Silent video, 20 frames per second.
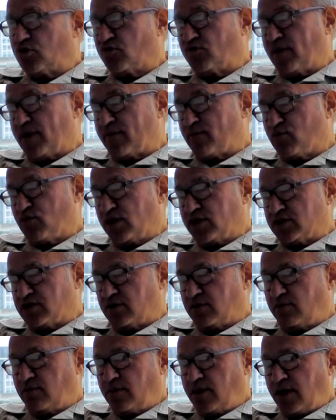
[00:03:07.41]
of my
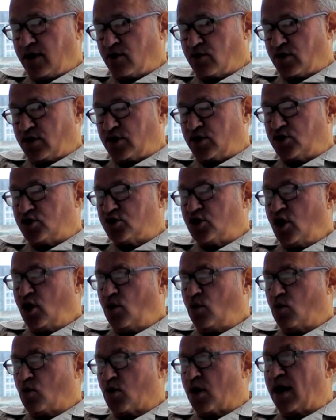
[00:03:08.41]
present marriage
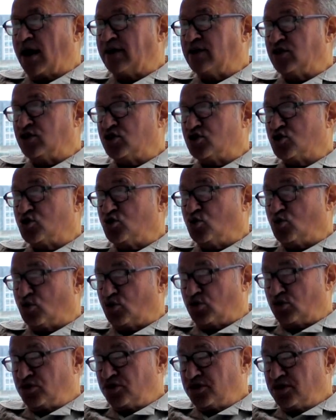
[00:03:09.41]
were
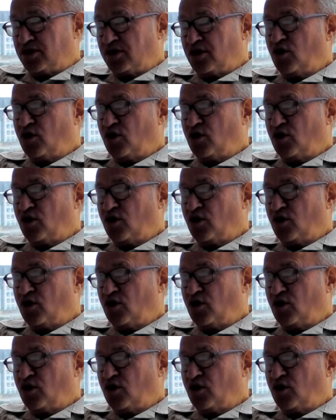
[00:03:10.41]
unschooled,